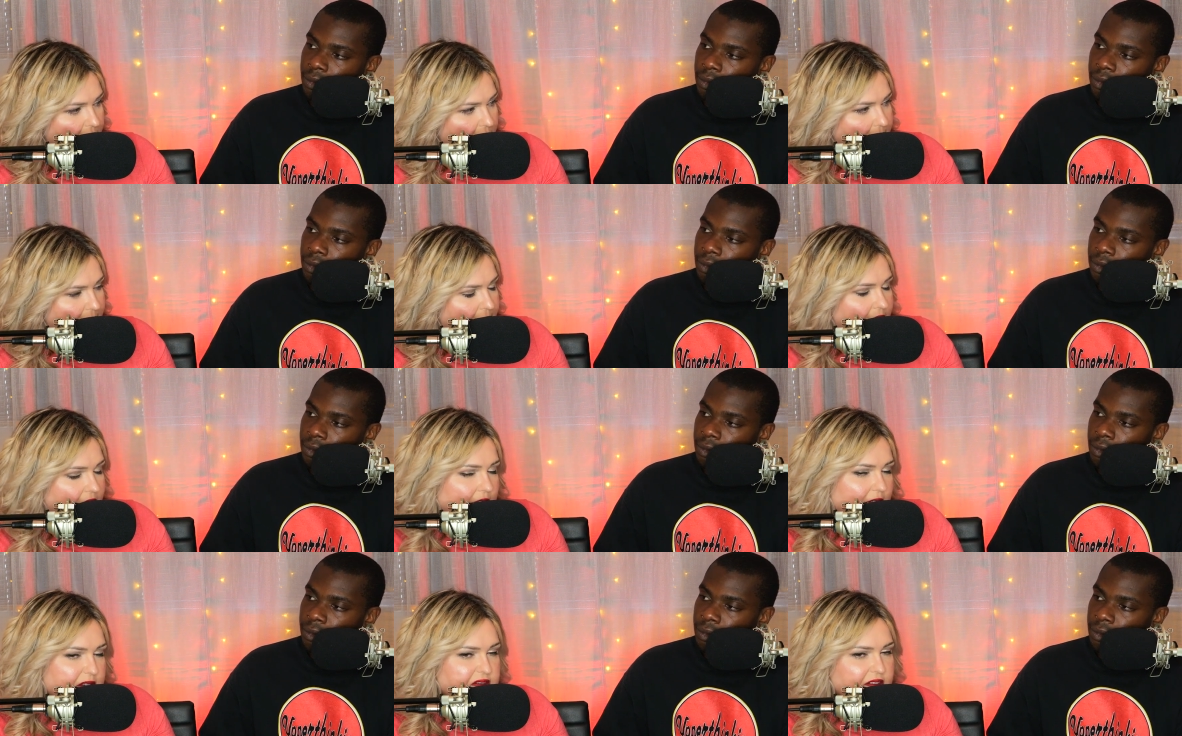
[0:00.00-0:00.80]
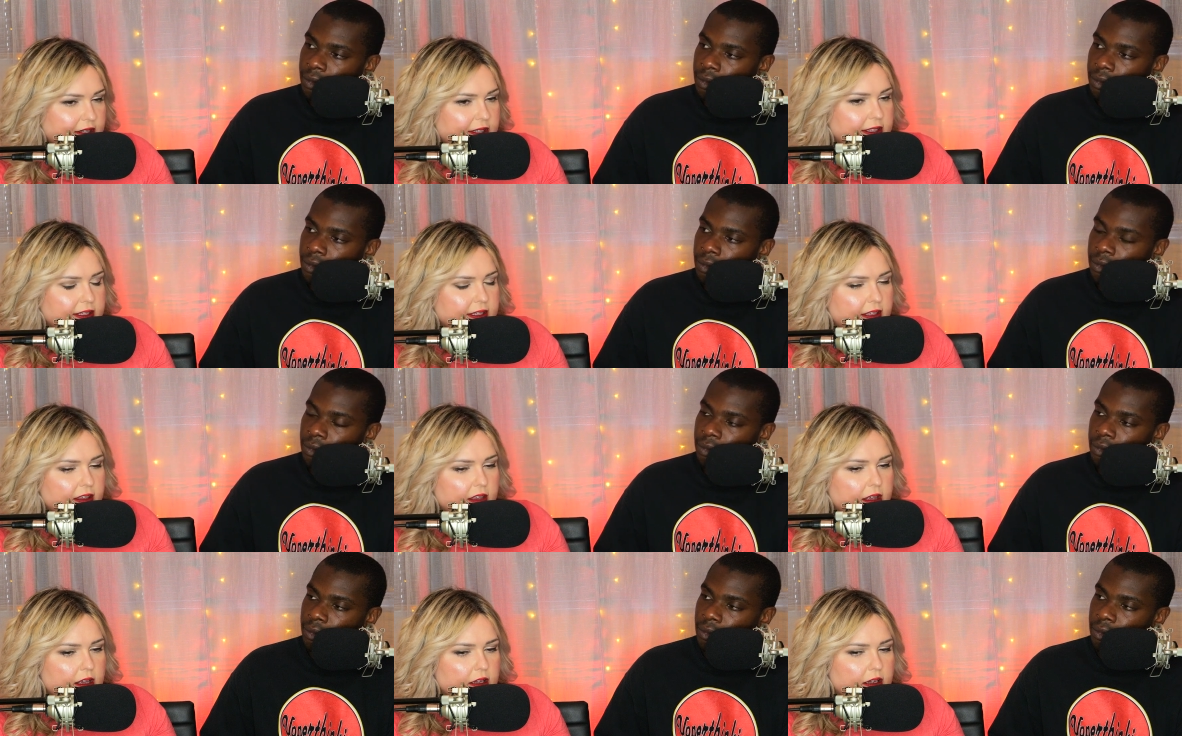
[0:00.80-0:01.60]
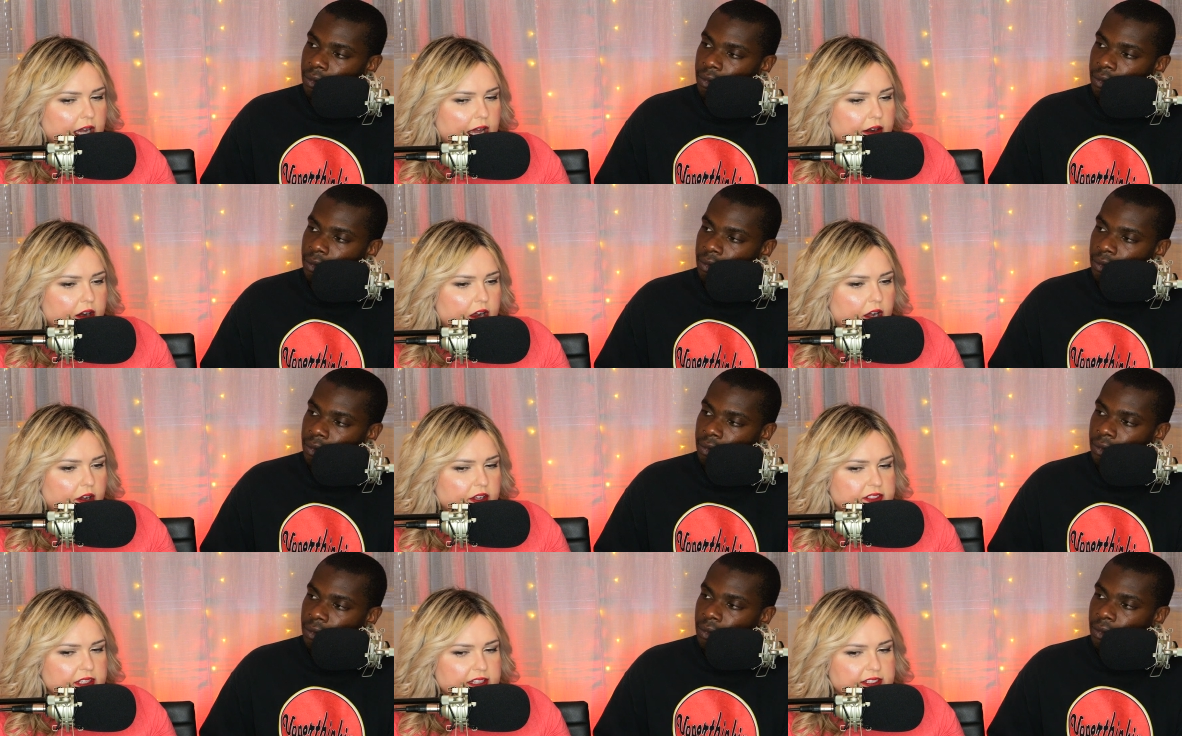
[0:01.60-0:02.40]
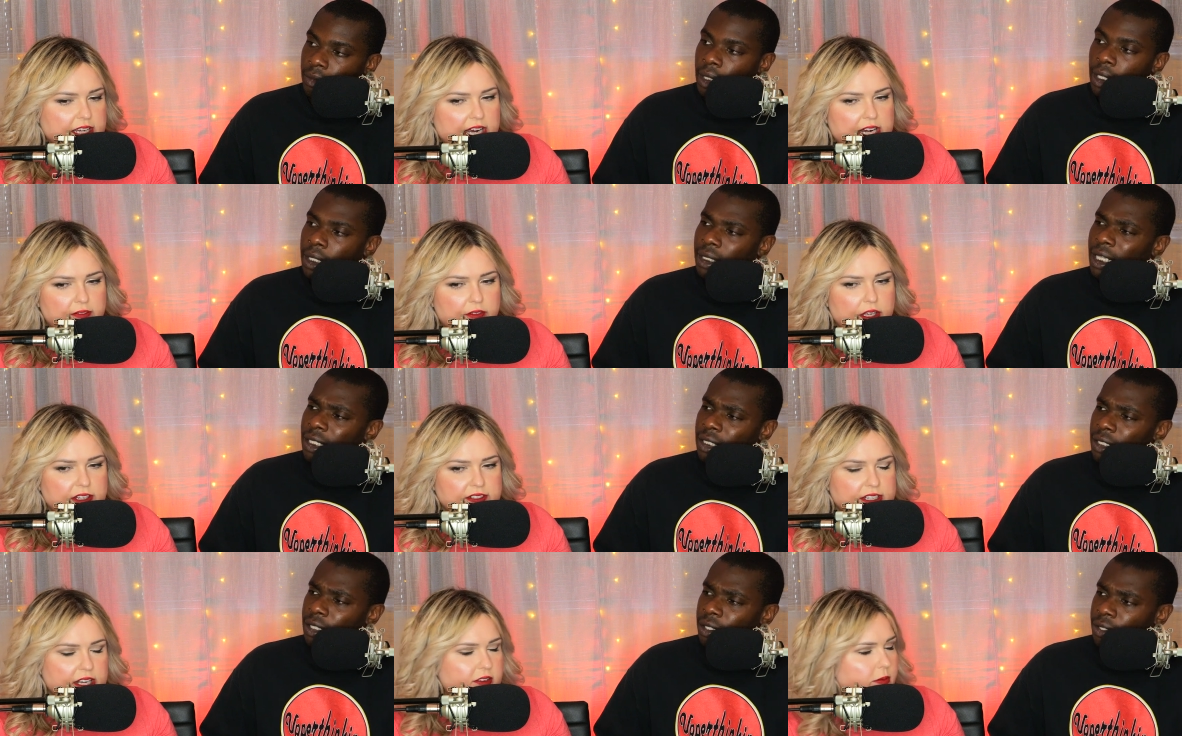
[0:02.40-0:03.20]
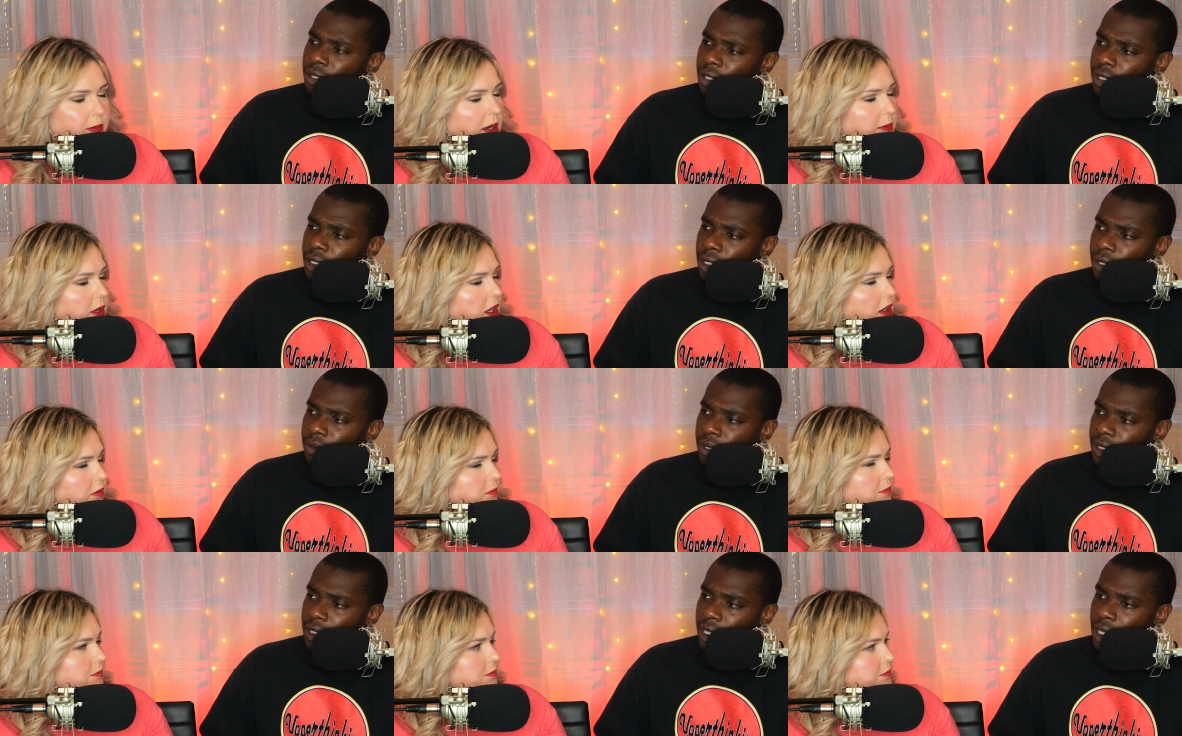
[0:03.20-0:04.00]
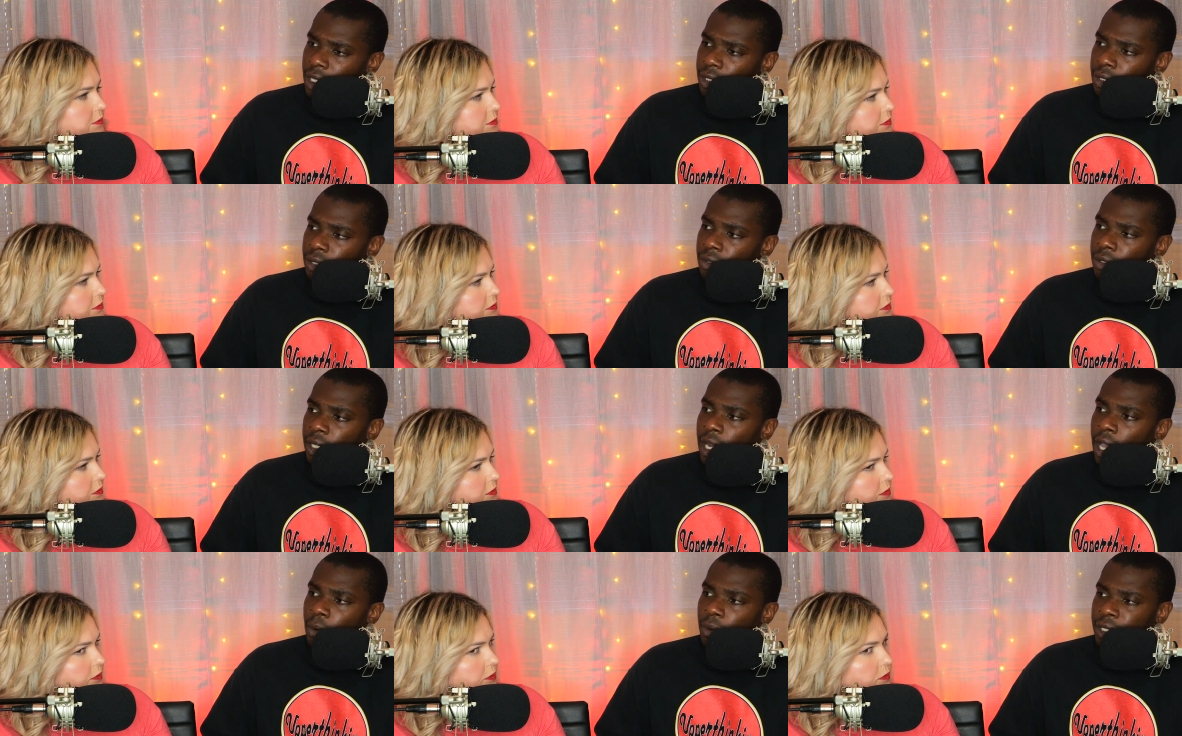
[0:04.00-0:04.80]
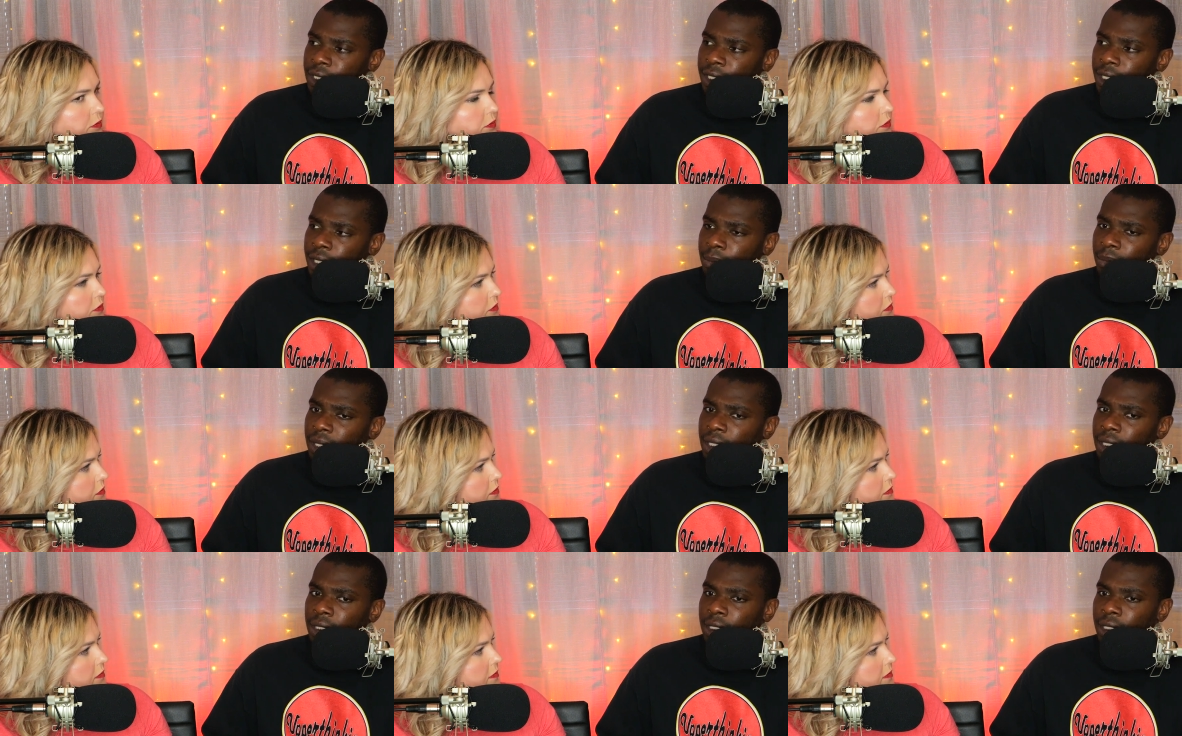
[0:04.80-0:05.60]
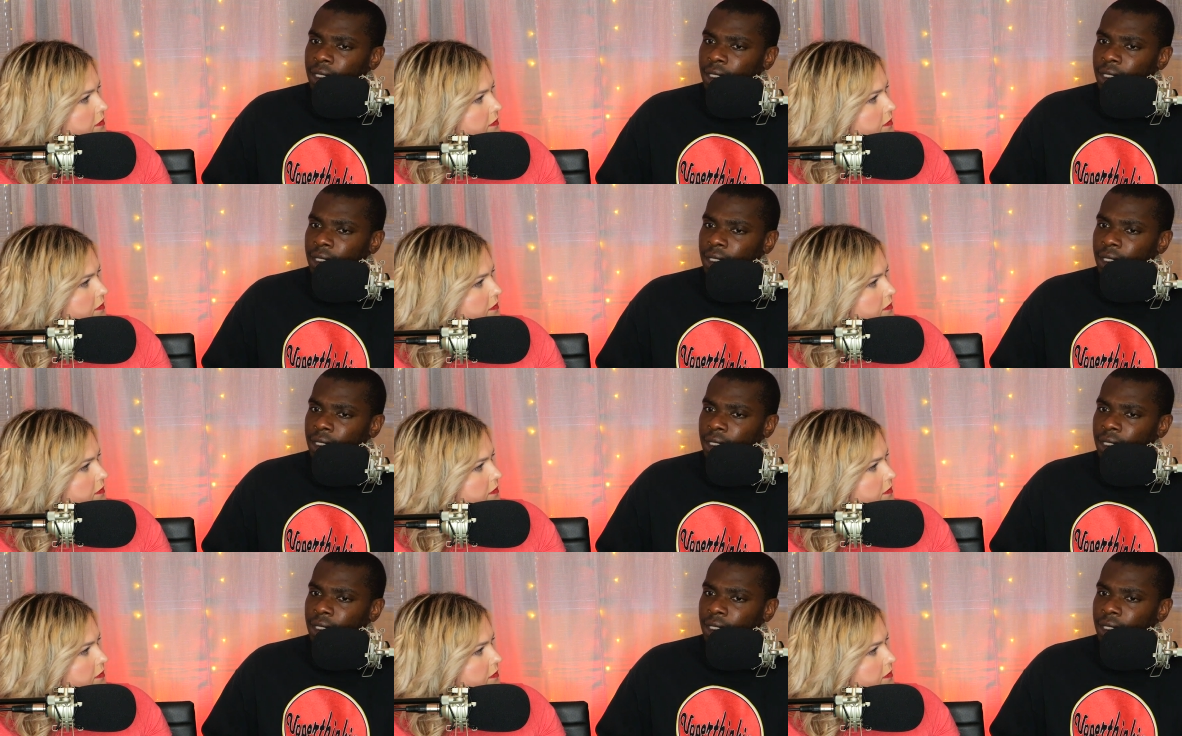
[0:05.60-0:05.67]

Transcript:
Speaker 1: of rebelling and i don't know it's it's kind of a, that's another of thing he was
Speaker 2: saying too that i wasn't committed